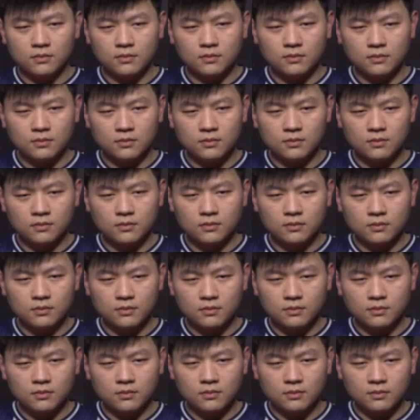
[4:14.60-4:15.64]

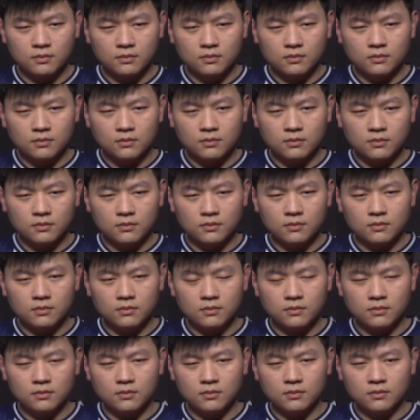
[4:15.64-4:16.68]

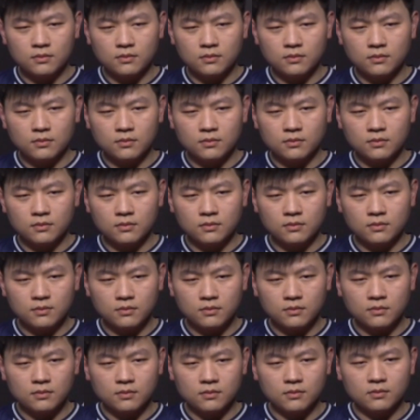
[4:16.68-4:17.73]

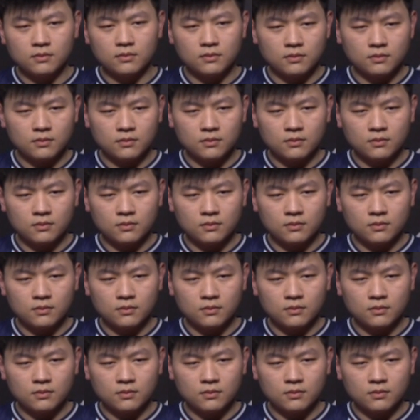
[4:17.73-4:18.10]
[no speech]